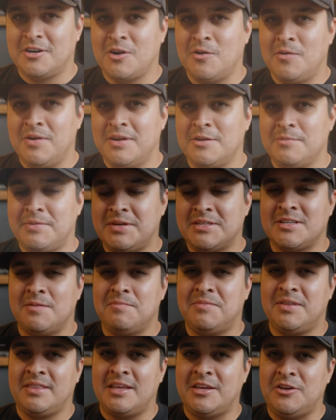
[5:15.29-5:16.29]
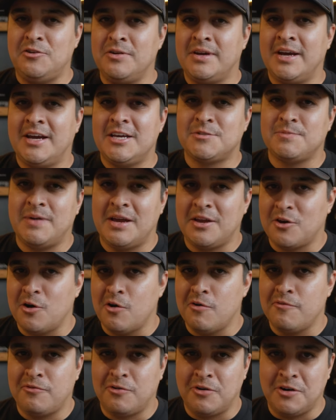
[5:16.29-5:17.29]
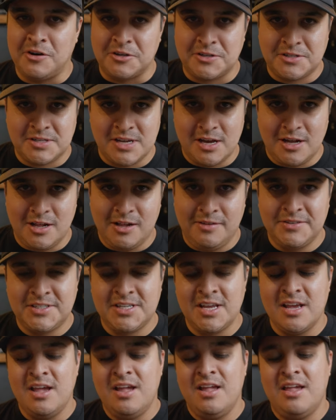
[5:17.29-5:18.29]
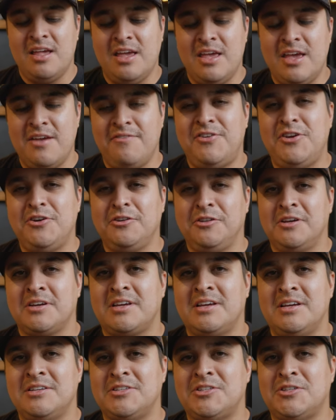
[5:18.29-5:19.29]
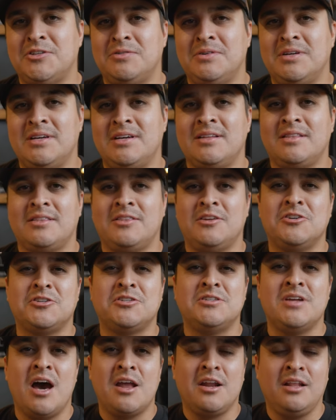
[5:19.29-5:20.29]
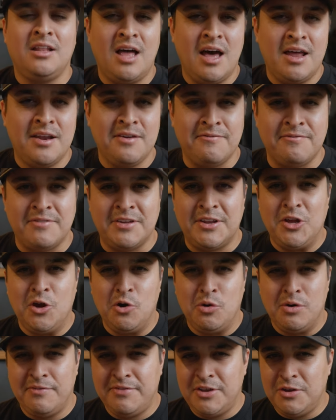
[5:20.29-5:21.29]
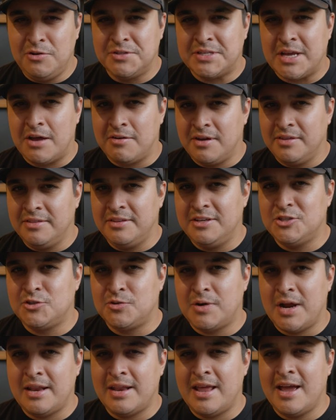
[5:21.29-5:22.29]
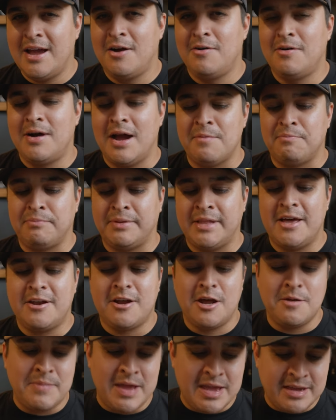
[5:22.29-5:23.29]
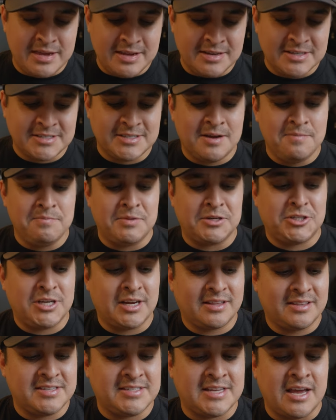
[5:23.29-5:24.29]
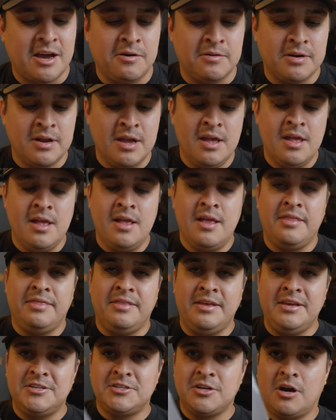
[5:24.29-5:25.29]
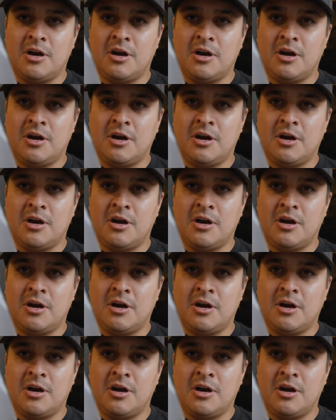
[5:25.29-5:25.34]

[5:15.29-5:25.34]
going to be something that you guys might go for yourselves if you look into it. There's not a lot of video reviews out on these right now. I plan on making some, but check this out. These